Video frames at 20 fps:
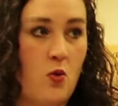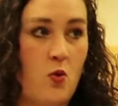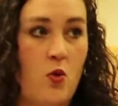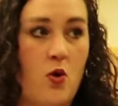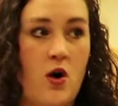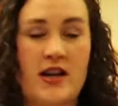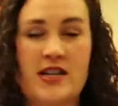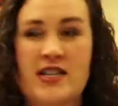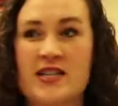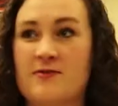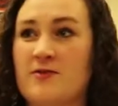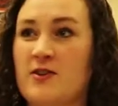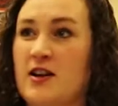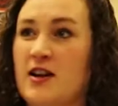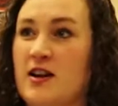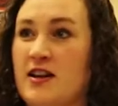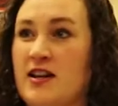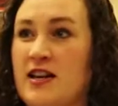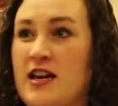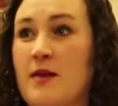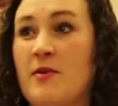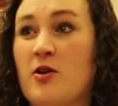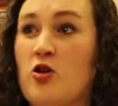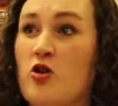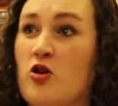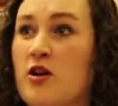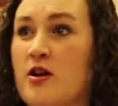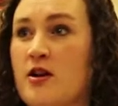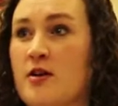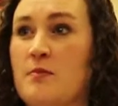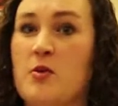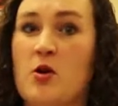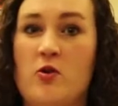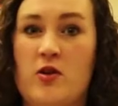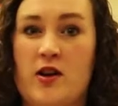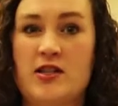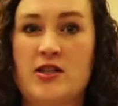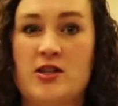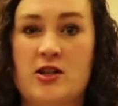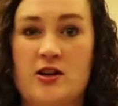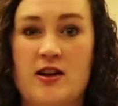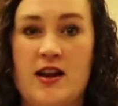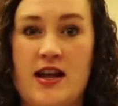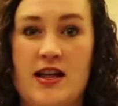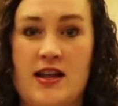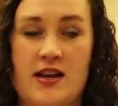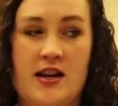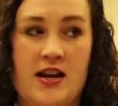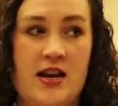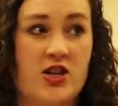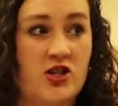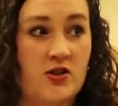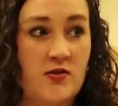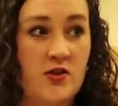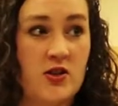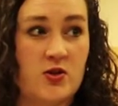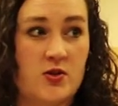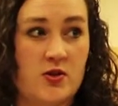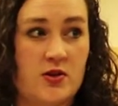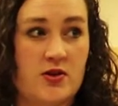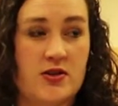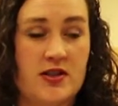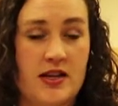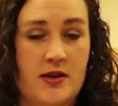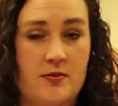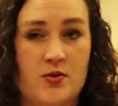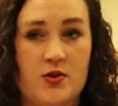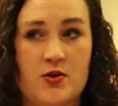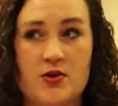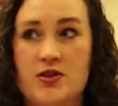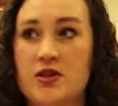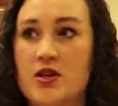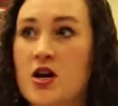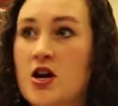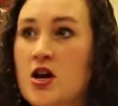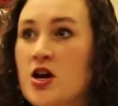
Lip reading: what different chemical components are in each of the soil samples.